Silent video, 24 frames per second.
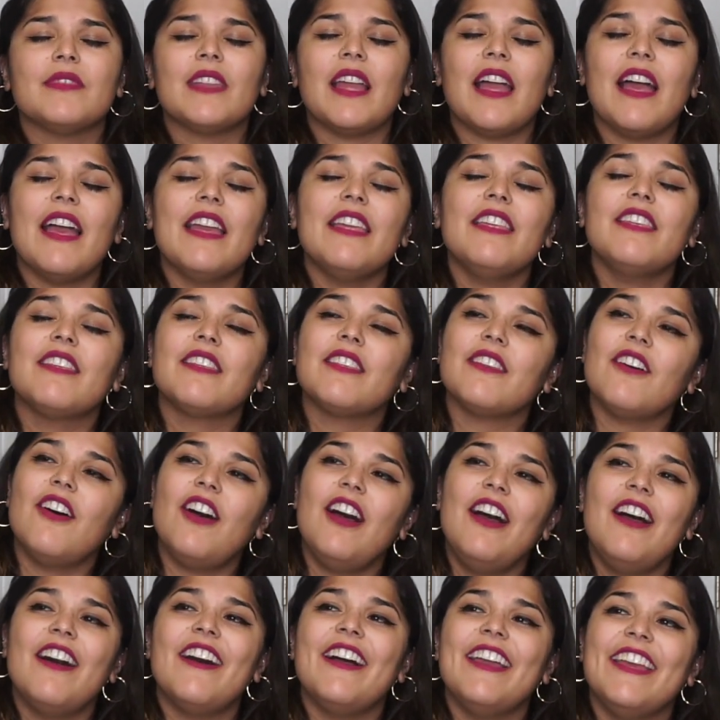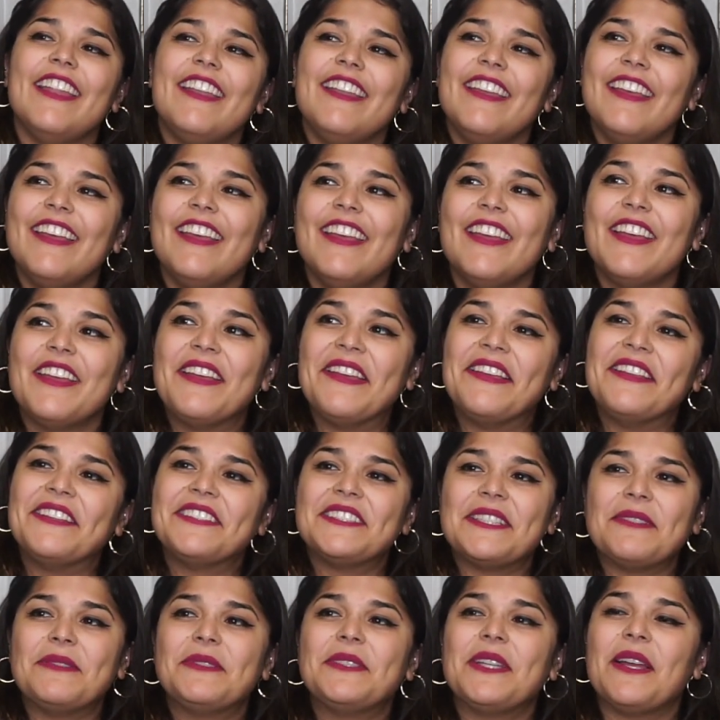I thought
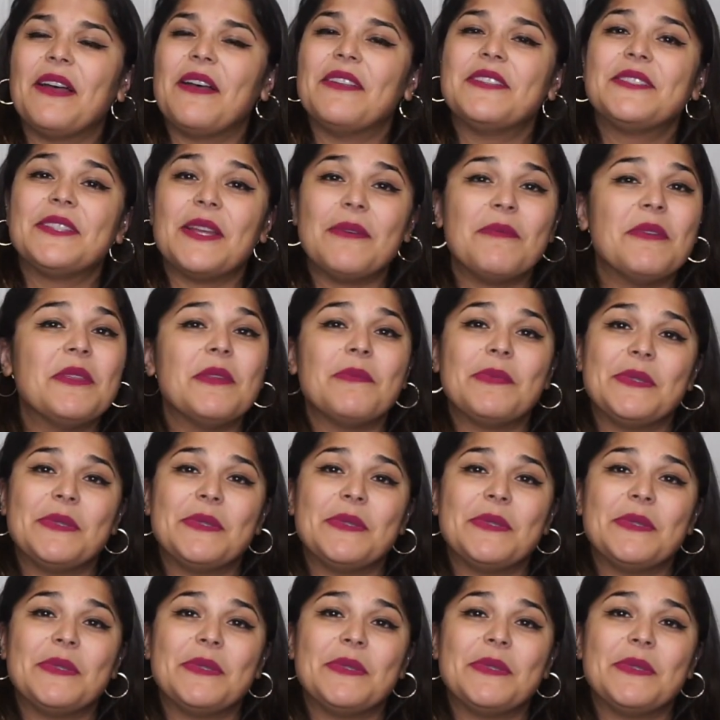some of the